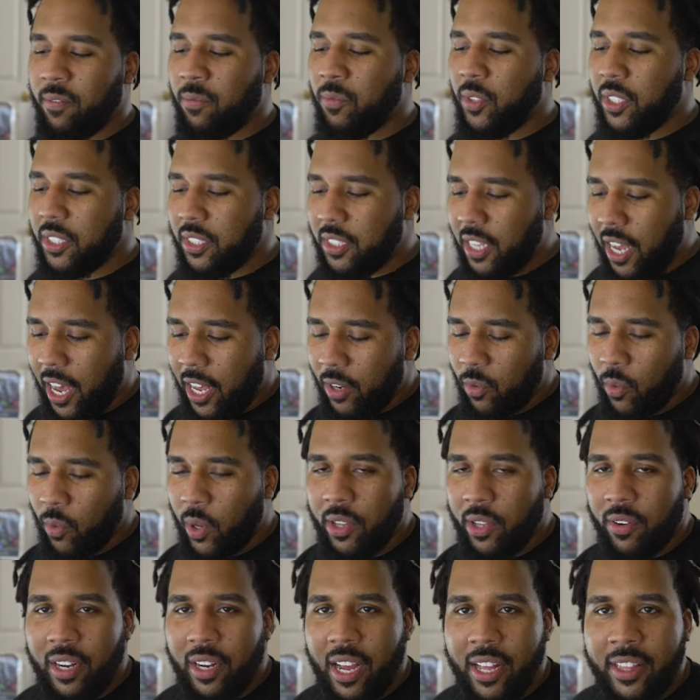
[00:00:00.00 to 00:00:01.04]
decide
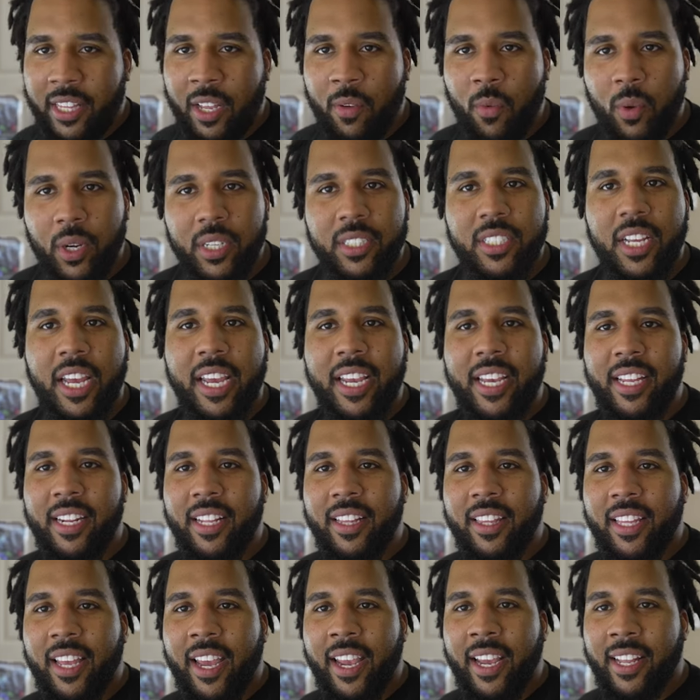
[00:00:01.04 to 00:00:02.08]
whether or not they want to take
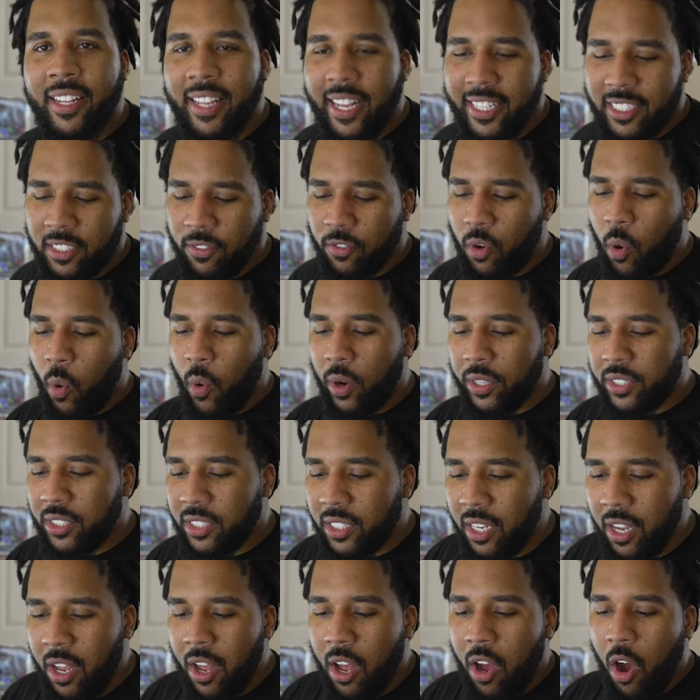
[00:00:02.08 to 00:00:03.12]
anything. And that's, of
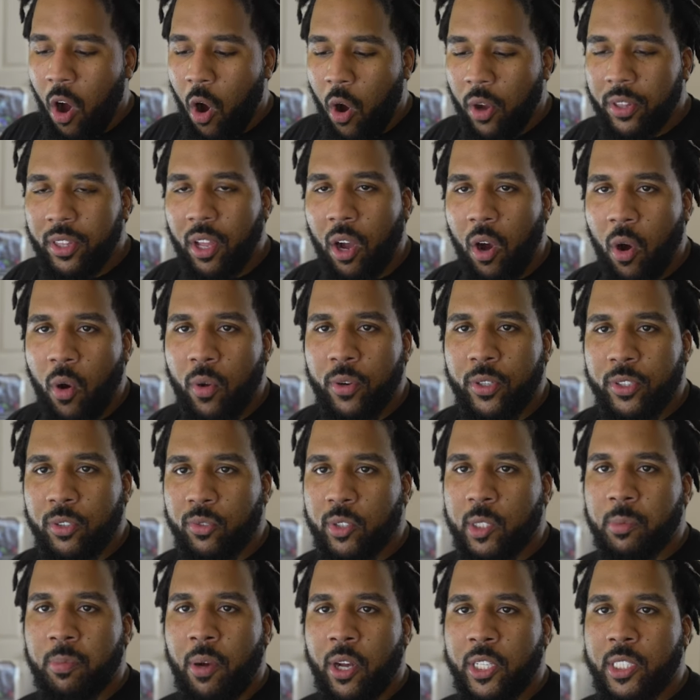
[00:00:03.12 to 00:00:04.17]
course, on the owner's
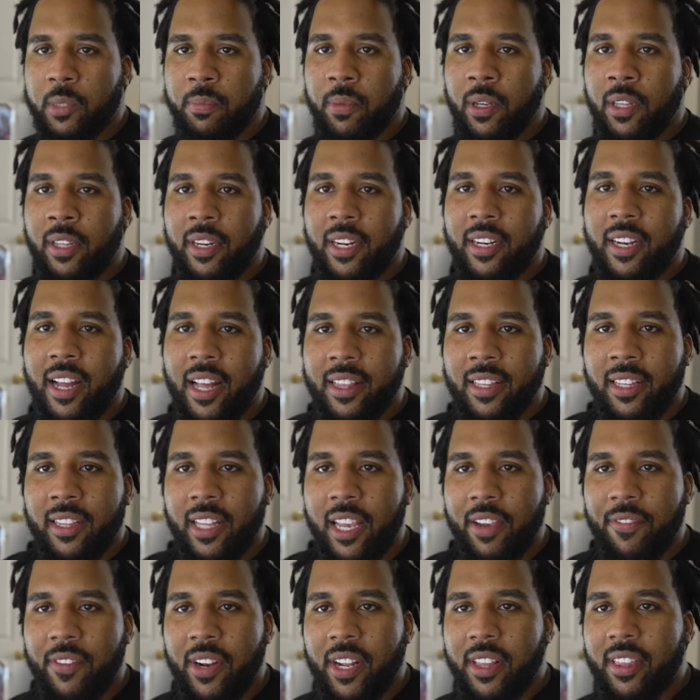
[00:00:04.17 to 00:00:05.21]
responsibility not to
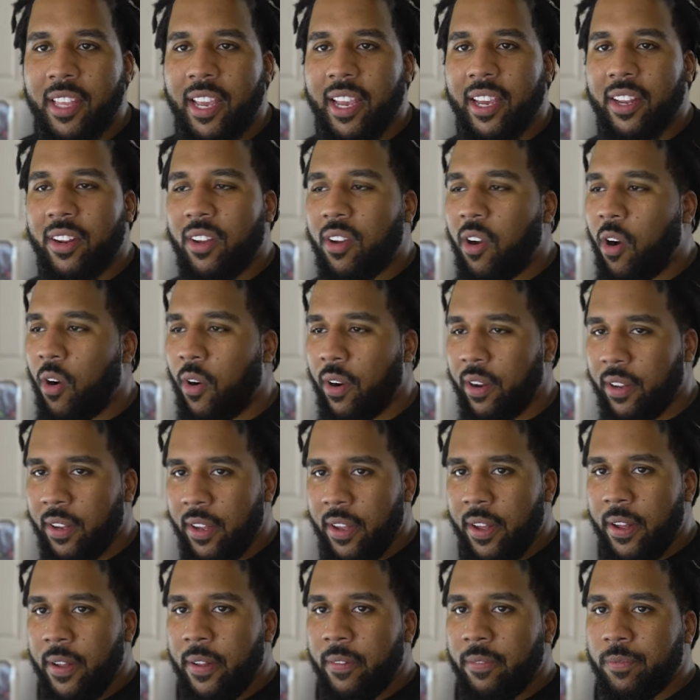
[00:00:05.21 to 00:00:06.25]
leave anything in a car.
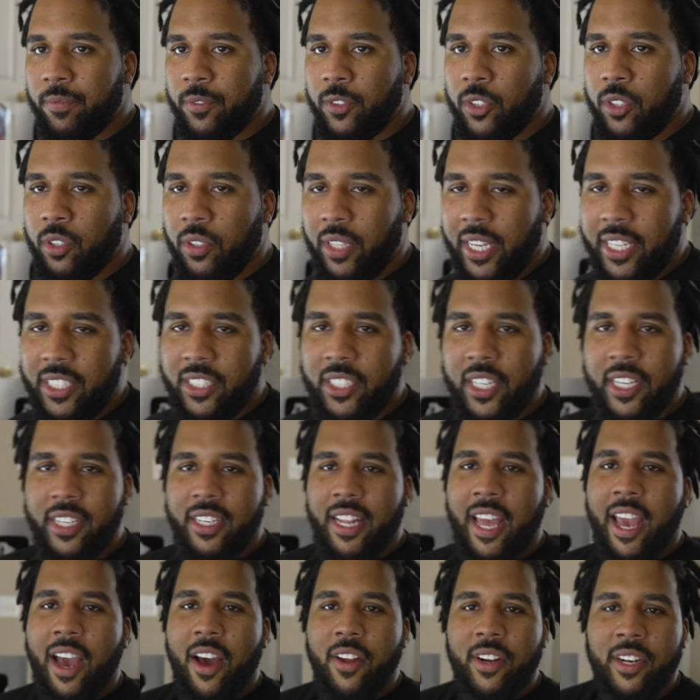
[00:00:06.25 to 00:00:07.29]
So they sit
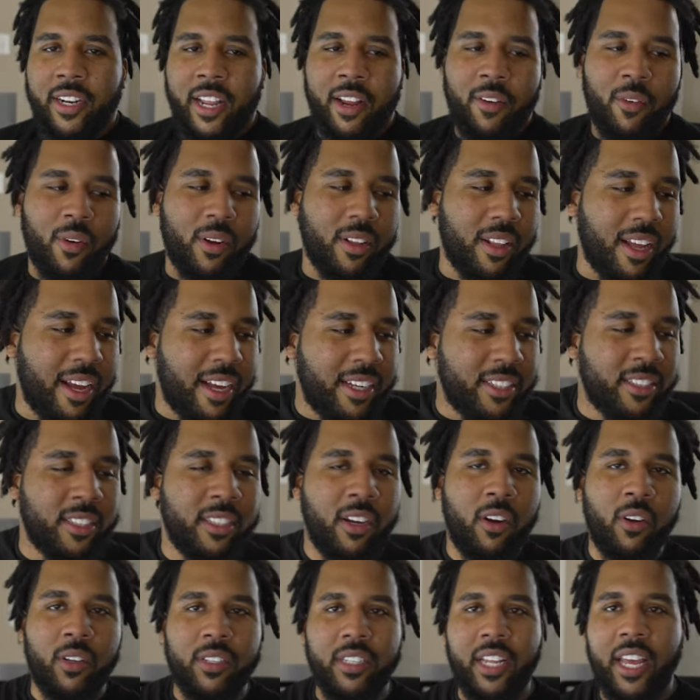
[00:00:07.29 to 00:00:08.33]
down and they realize,
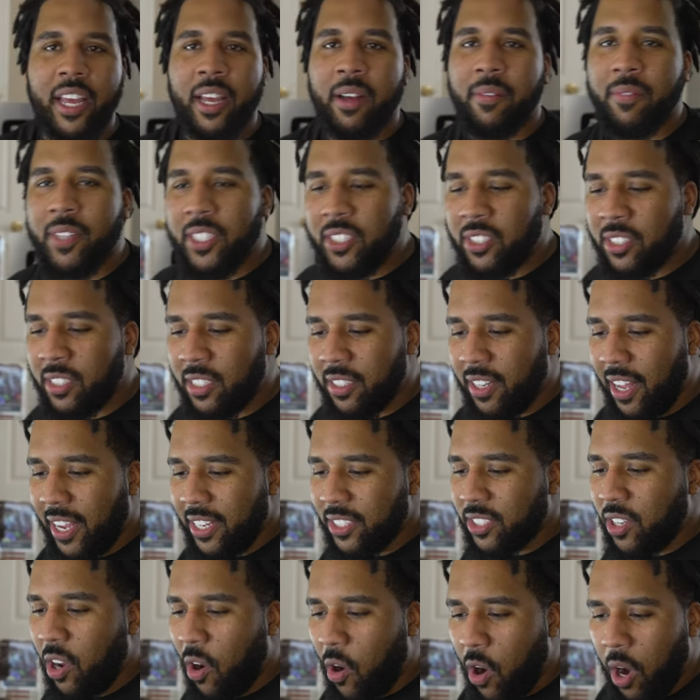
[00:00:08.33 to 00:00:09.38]
oh, damn, this is a
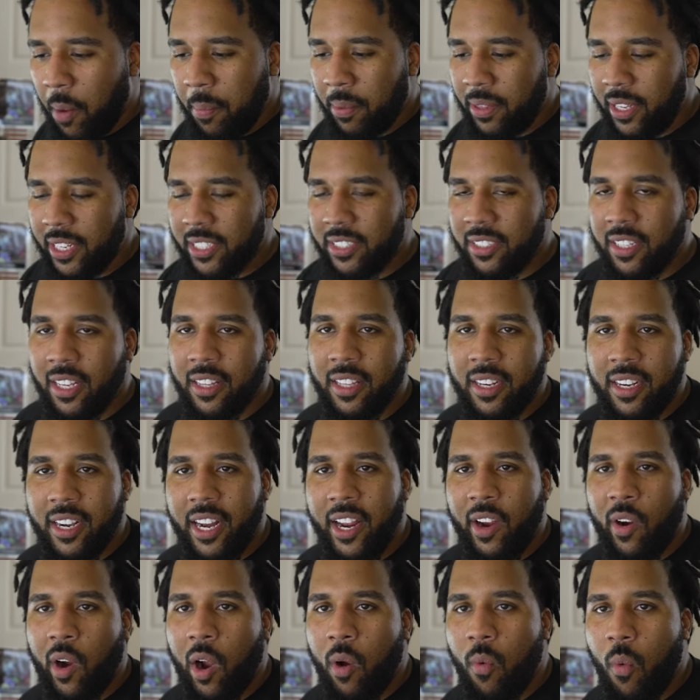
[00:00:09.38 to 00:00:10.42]
nice car, but there's nothing in
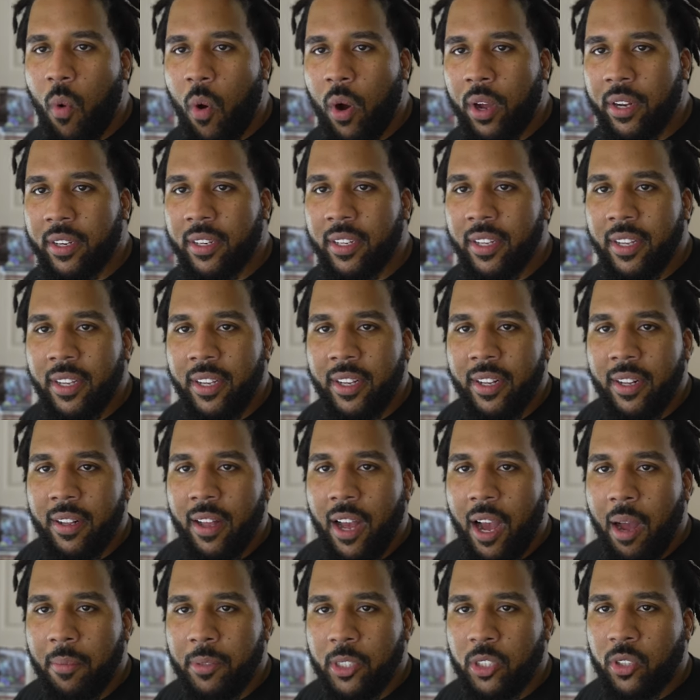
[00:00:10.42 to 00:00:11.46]
here I want.
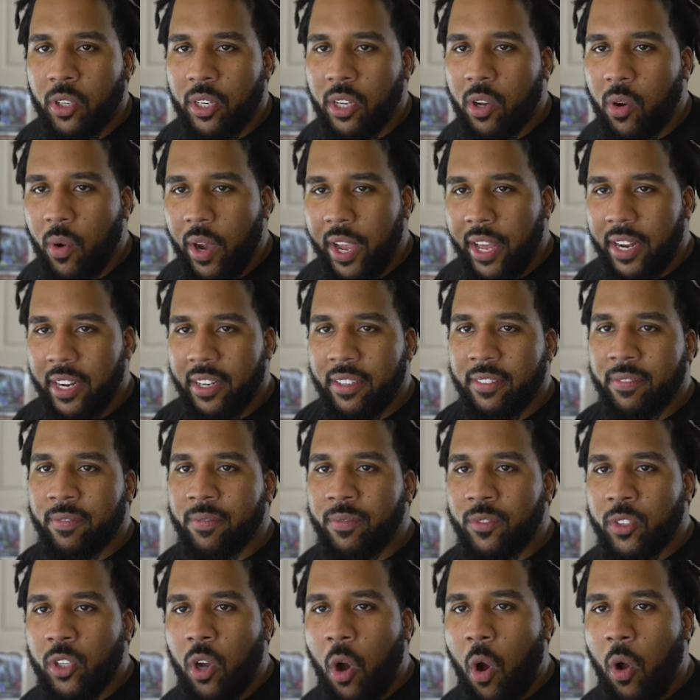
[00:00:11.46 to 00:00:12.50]
I'm just going to go ahead and
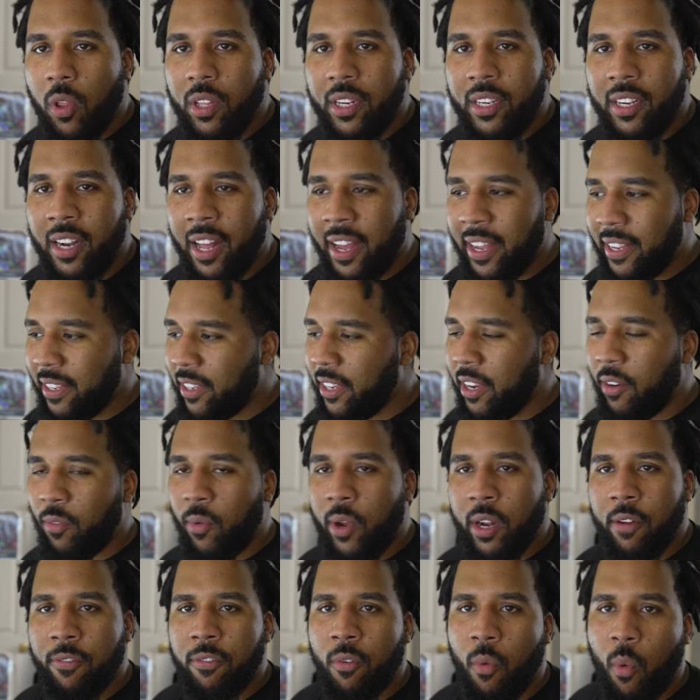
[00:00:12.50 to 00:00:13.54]
call it a night and get
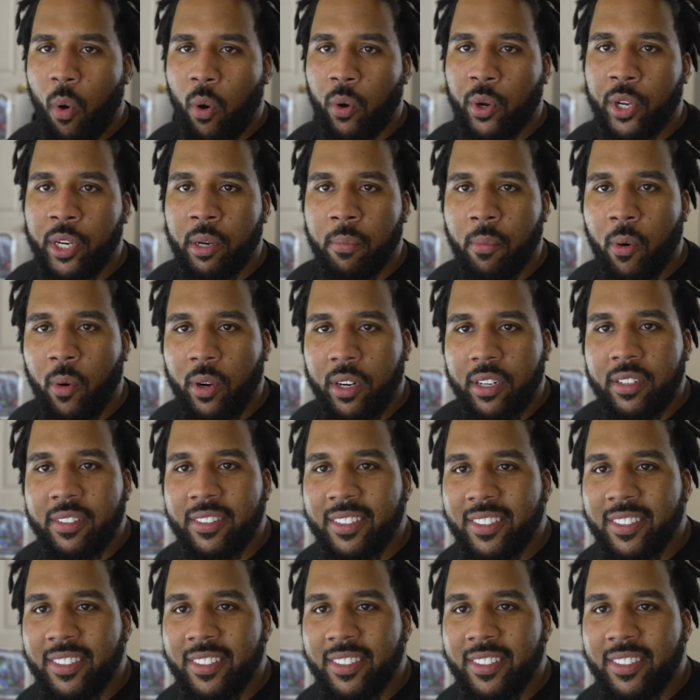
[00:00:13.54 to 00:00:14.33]
ready for work in the morning.